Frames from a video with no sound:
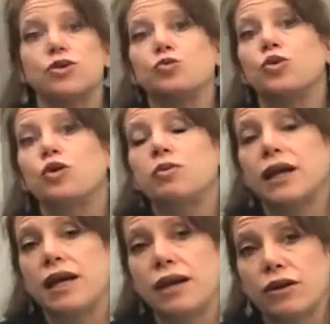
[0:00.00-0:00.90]
They're
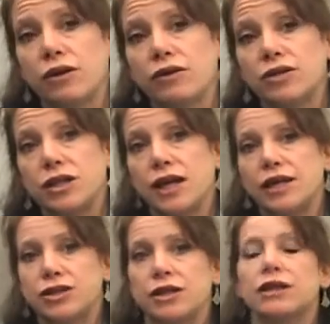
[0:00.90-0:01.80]
role-playing a
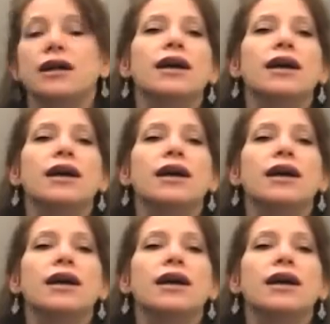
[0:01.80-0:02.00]
negotiation.